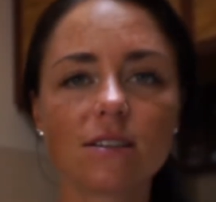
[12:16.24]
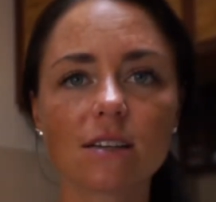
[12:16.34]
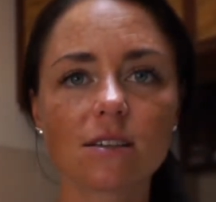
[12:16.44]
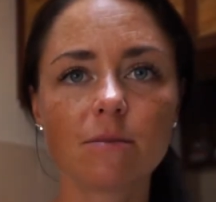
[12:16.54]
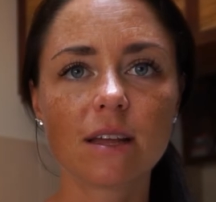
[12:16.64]

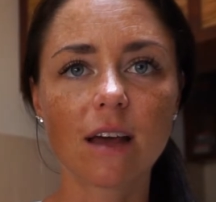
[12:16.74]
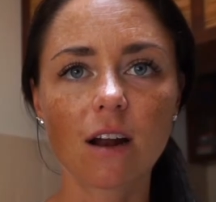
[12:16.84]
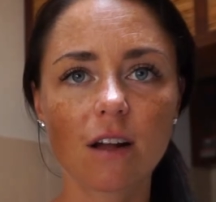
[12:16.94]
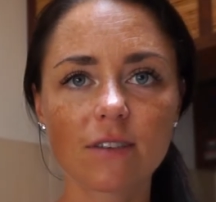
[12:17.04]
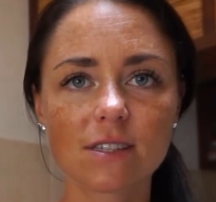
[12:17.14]
doesn't mean that
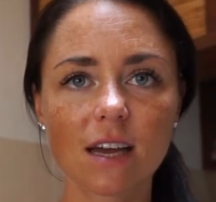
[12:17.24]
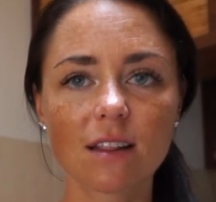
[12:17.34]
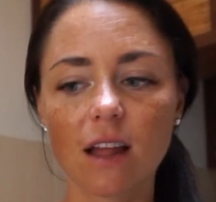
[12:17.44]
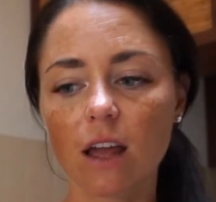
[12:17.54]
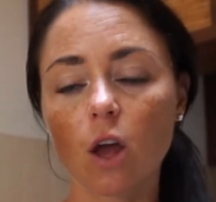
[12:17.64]
all of a
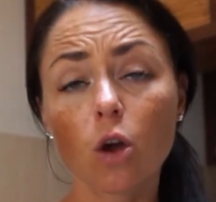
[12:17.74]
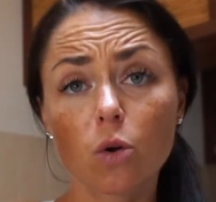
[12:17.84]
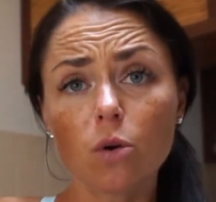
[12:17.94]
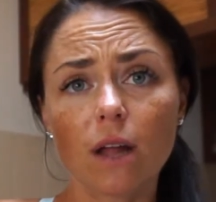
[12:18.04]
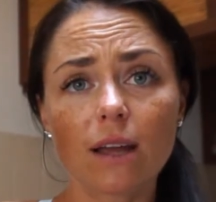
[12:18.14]
sudden like,
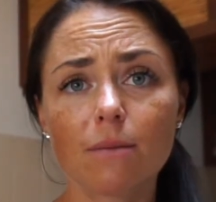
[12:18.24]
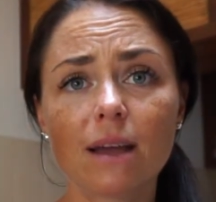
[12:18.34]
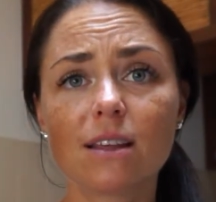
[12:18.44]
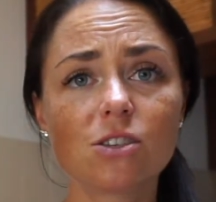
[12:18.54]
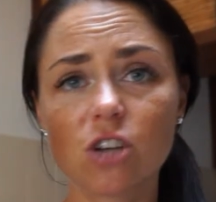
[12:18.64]
cool, I can
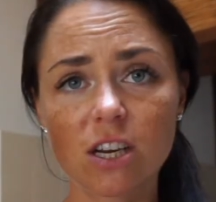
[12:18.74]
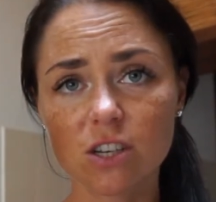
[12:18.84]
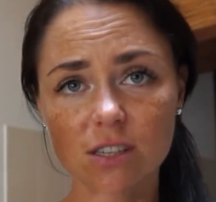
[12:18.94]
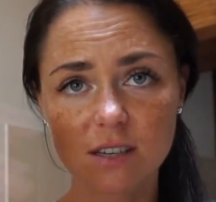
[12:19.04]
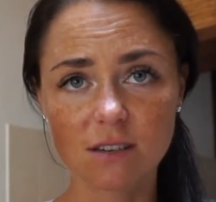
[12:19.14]
make these
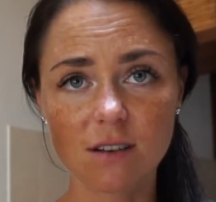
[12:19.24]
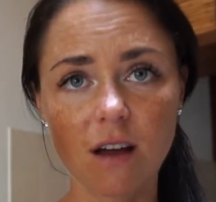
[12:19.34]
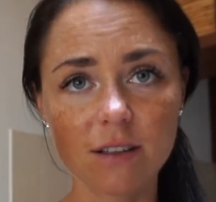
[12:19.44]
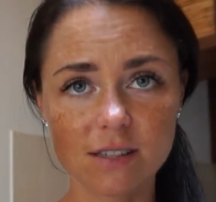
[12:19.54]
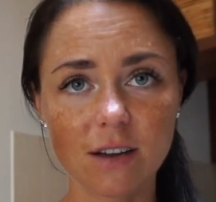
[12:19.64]
changes and
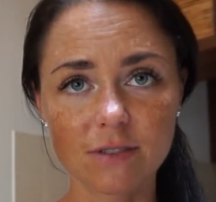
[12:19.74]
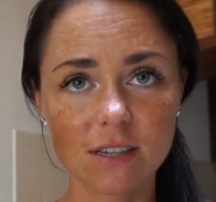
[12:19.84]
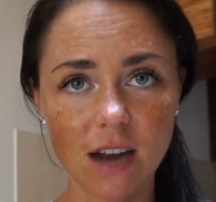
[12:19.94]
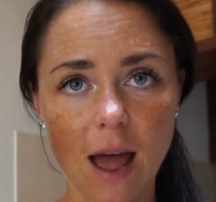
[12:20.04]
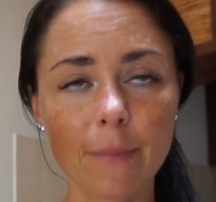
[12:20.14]
all this stuff is
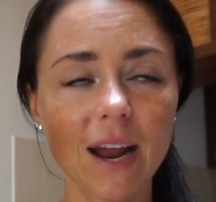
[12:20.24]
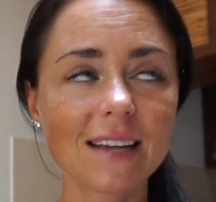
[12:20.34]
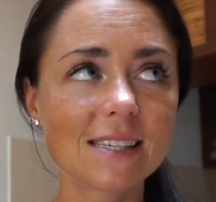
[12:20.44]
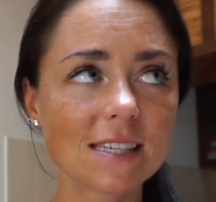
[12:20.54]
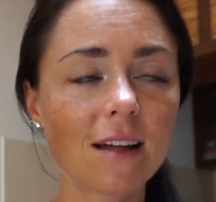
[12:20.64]
gonna happen. I
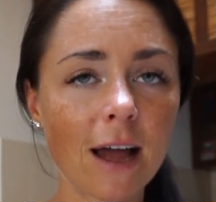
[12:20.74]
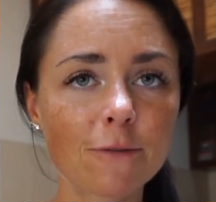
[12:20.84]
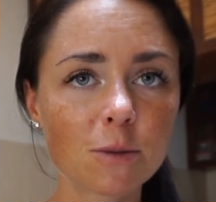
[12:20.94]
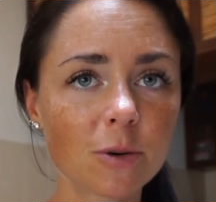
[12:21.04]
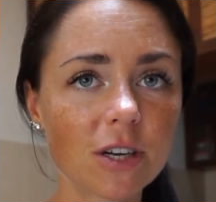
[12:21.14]
still
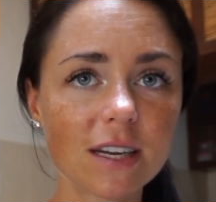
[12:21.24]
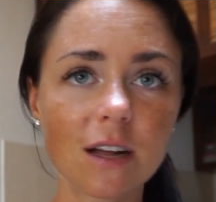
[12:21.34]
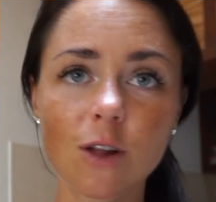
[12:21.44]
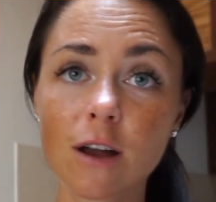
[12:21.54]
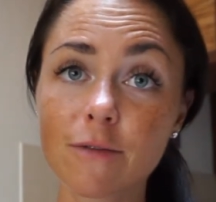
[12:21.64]
have to put in
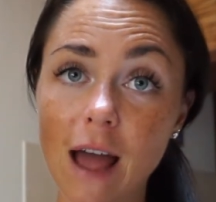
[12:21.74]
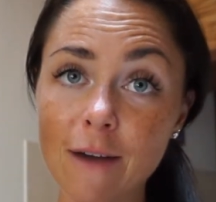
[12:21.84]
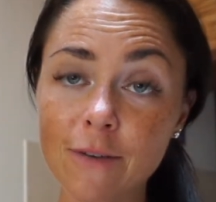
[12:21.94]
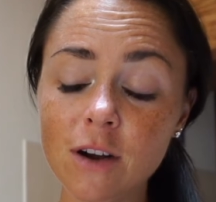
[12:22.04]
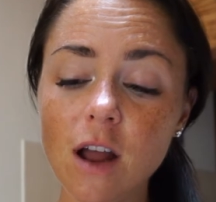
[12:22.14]
a lot of
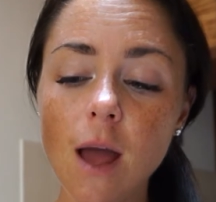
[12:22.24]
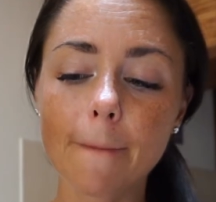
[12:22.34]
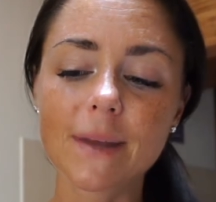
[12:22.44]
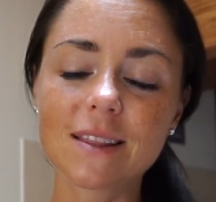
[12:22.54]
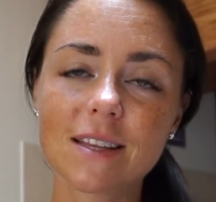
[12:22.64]
effort,
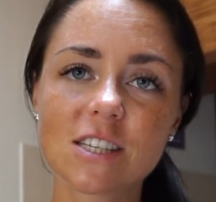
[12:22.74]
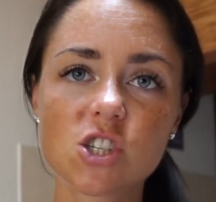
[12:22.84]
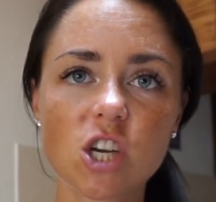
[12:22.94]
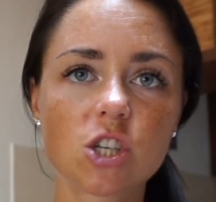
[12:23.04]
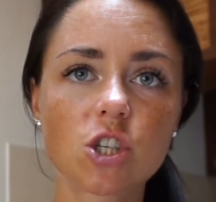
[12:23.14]
but
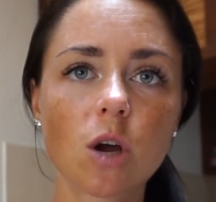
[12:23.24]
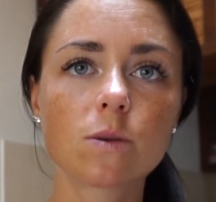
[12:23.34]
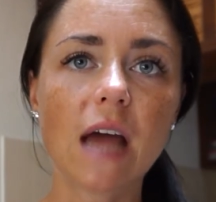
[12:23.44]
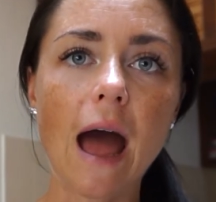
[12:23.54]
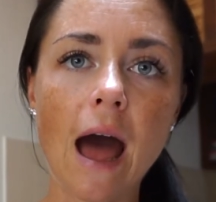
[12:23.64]
this just
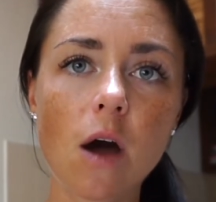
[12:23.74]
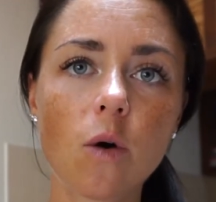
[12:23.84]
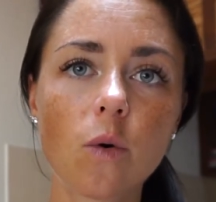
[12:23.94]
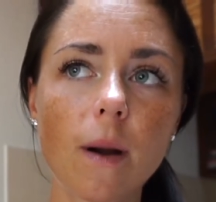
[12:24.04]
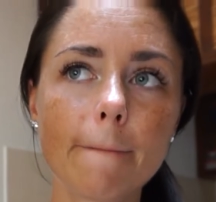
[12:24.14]
shows
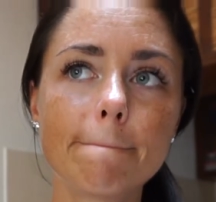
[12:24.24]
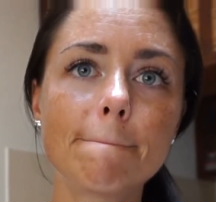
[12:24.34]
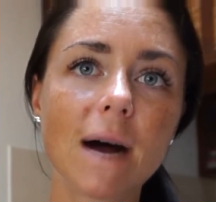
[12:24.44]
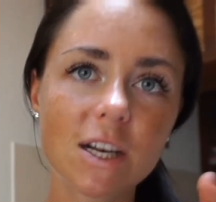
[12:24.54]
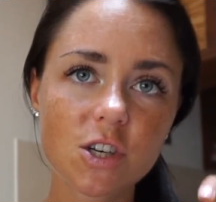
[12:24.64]
how
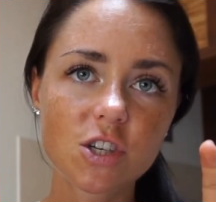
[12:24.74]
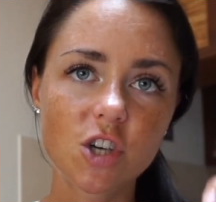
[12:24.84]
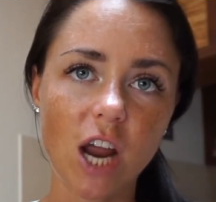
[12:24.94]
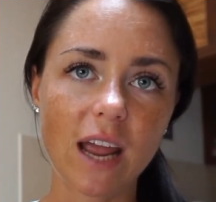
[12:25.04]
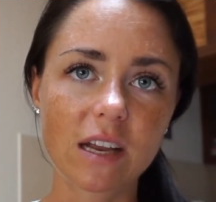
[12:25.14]
much
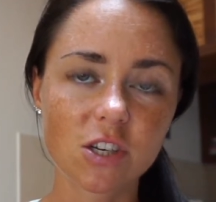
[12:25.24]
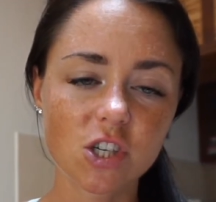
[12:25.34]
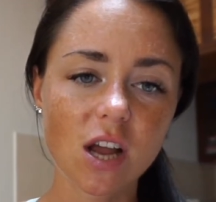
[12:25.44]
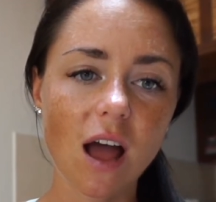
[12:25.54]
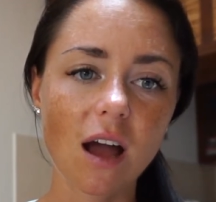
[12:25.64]

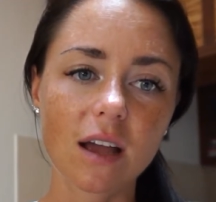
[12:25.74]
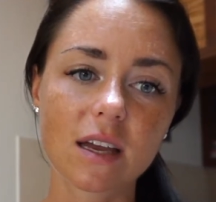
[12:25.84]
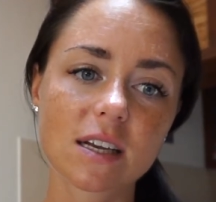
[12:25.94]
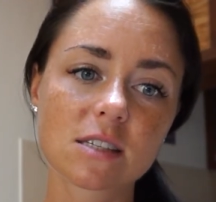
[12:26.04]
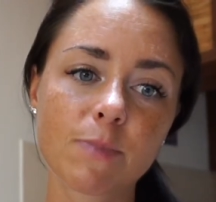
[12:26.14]
change I
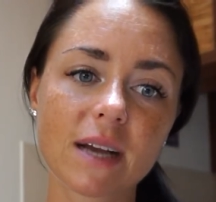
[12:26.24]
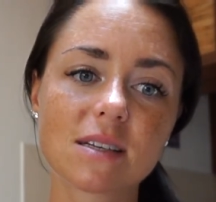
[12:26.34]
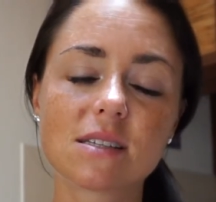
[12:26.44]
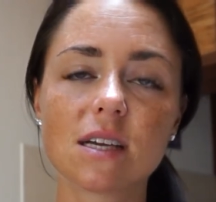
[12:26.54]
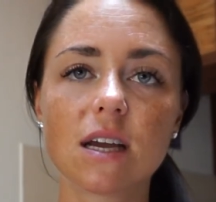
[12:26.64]
can expect
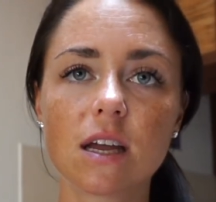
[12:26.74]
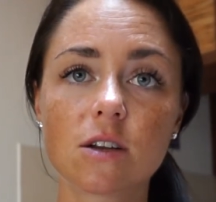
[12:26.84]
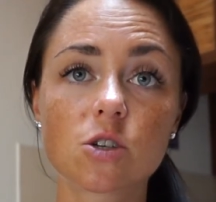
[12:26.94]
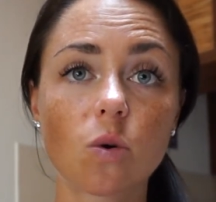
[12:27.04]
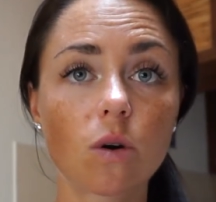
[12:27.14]
to see in
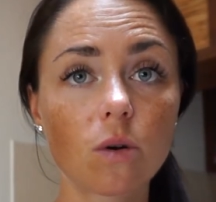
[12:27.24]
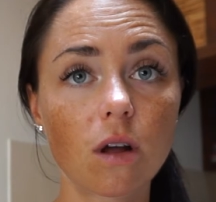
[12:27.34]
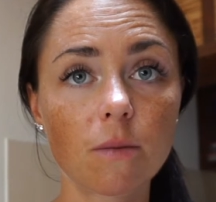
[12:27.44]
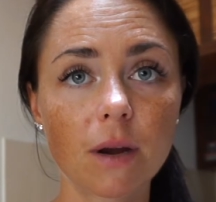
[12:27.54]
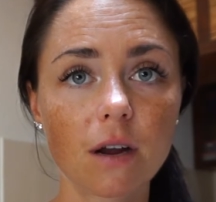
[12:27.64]
a short or
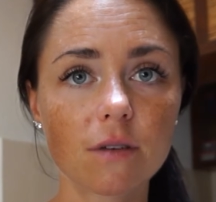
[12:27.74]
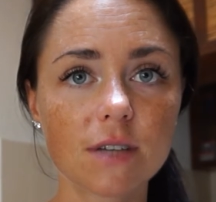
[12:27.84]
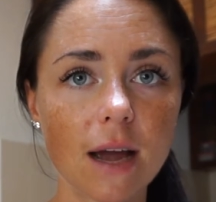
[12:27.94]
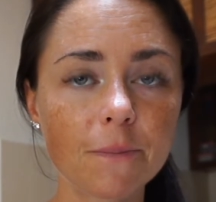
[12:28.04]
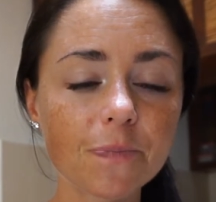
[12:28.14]
long period of
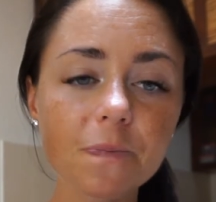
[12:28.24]
time